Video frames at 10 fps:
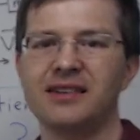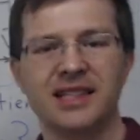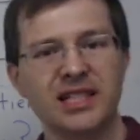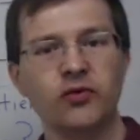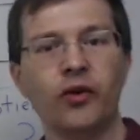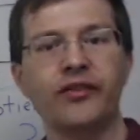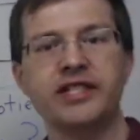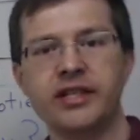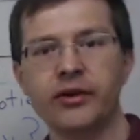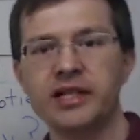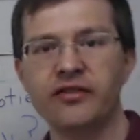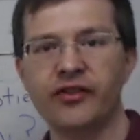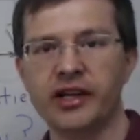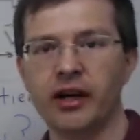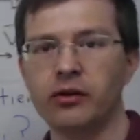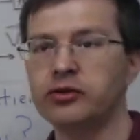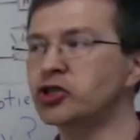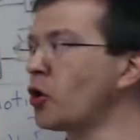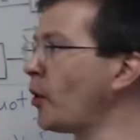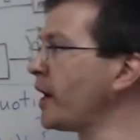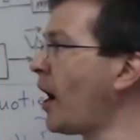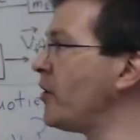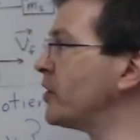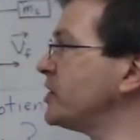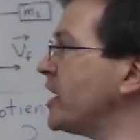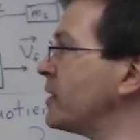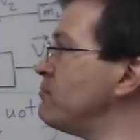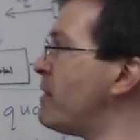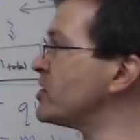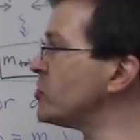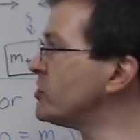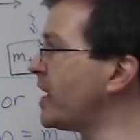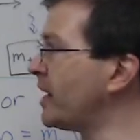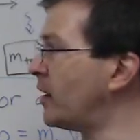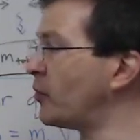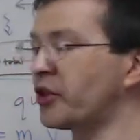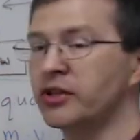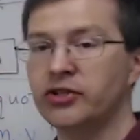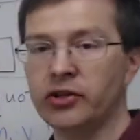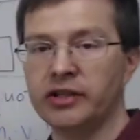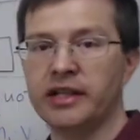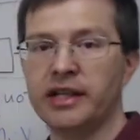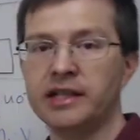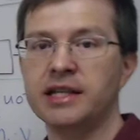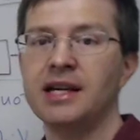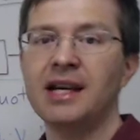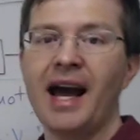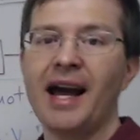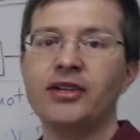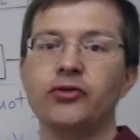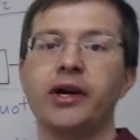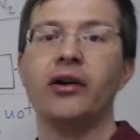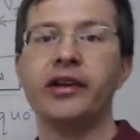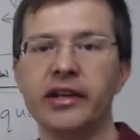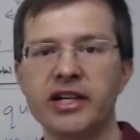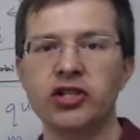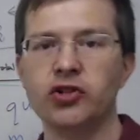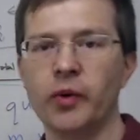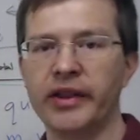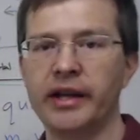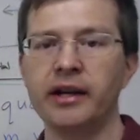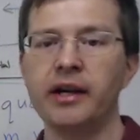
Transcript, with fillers: This is one of a series of videos showing how you can take measured data with uncertainties and do calculations with it.